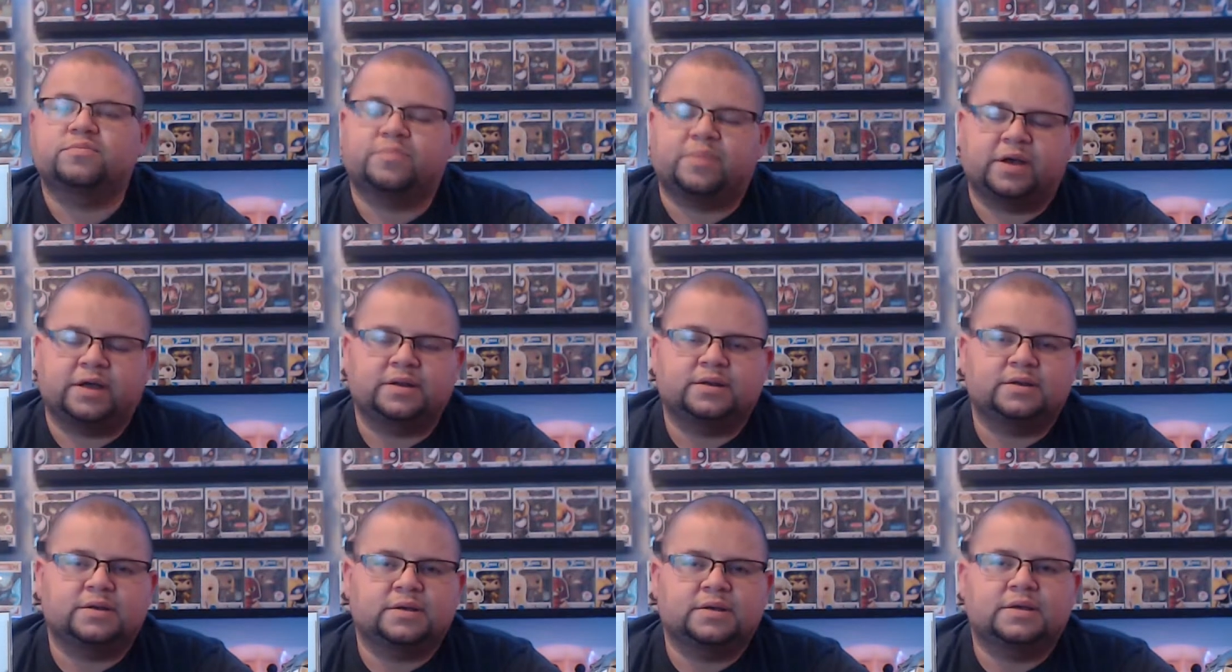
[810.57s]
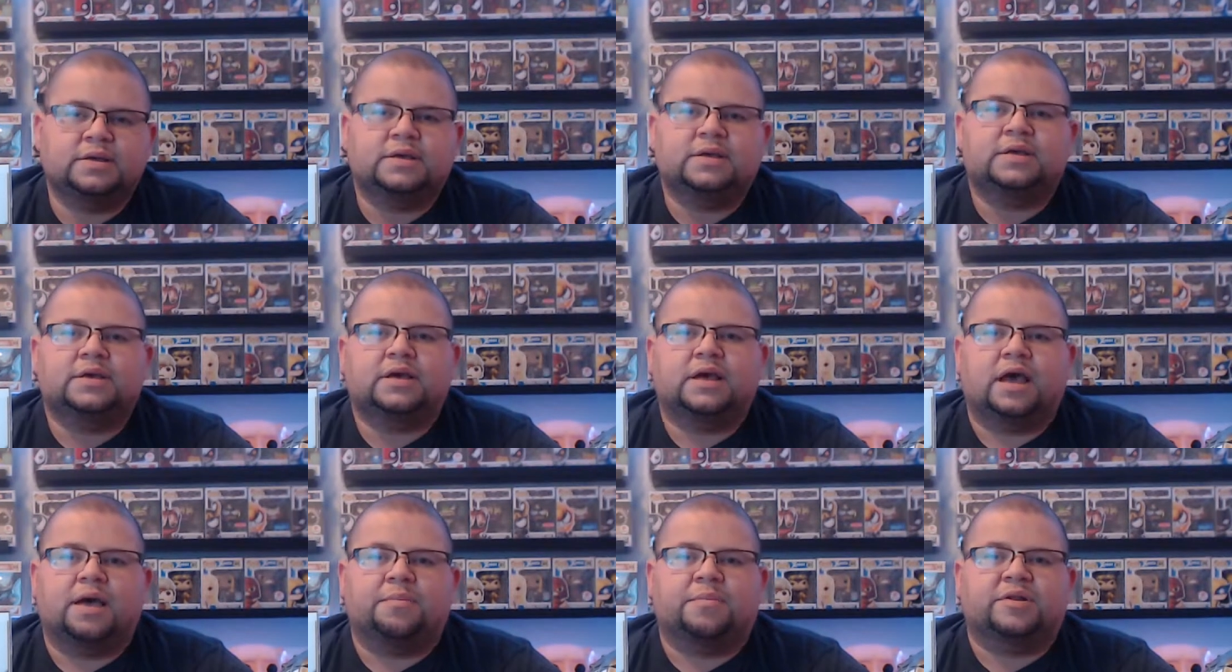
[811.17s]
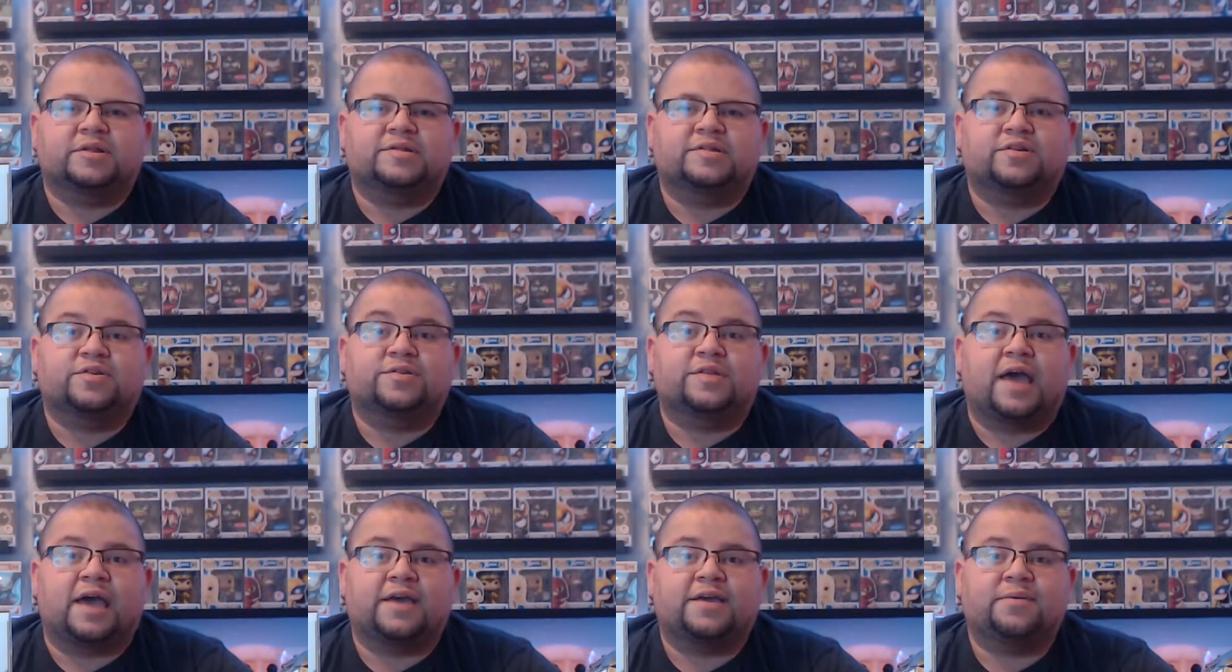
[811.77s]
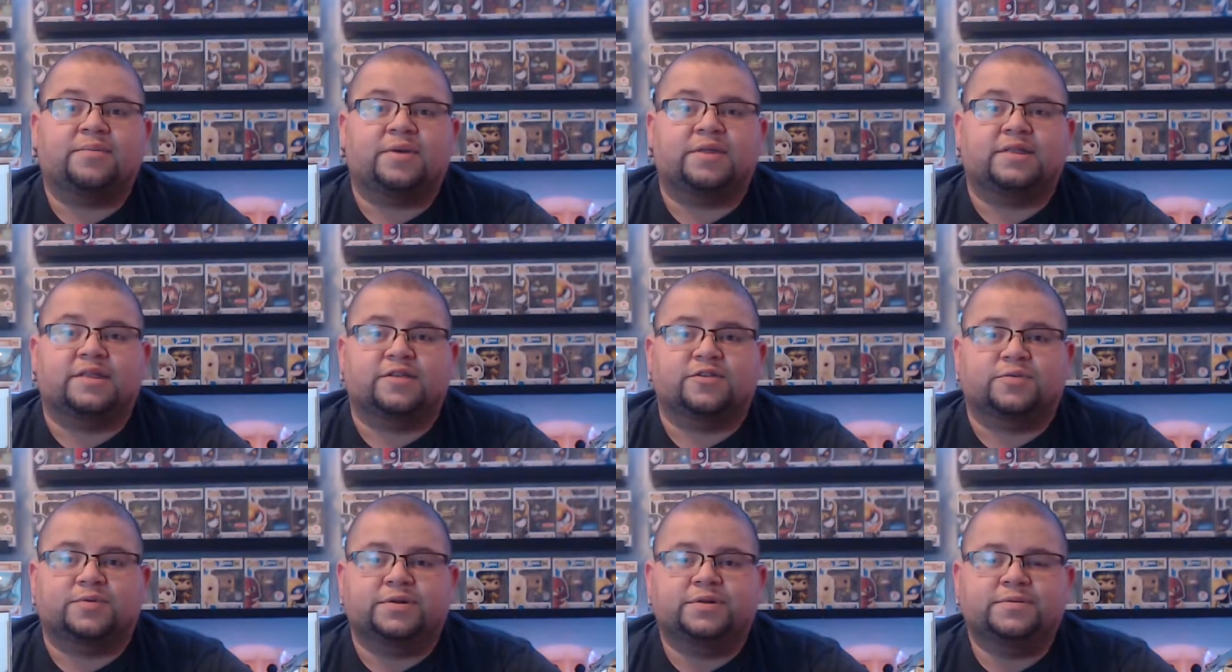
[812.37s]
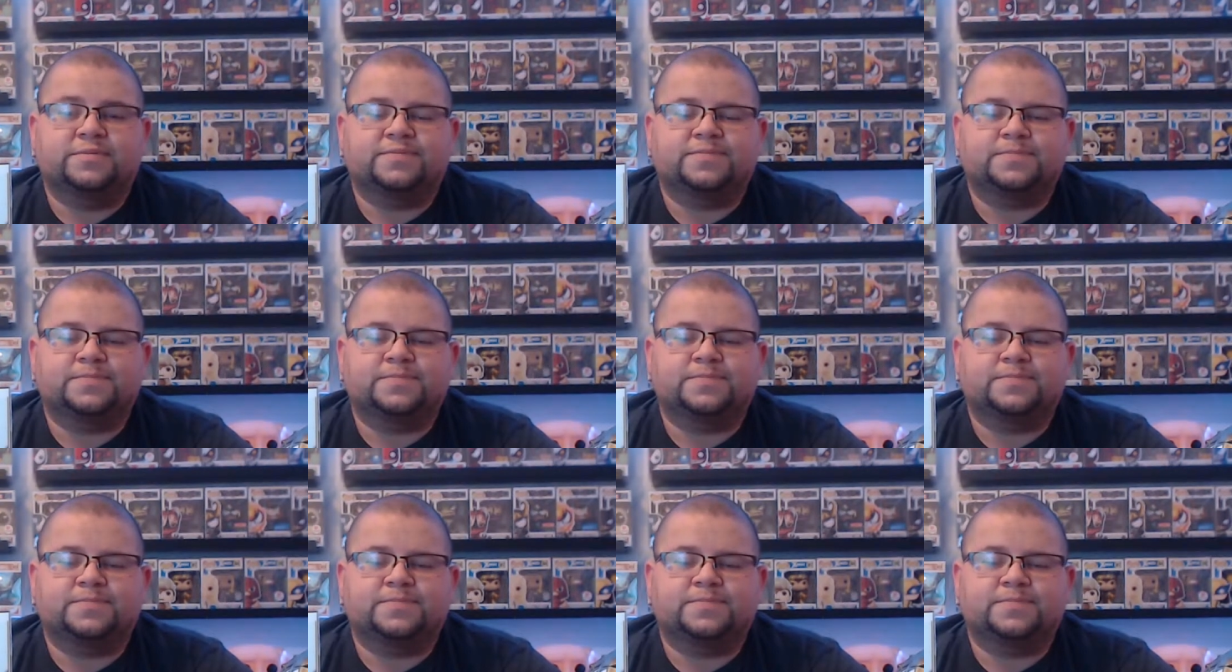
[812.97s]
but I'm going to still tag him in this one.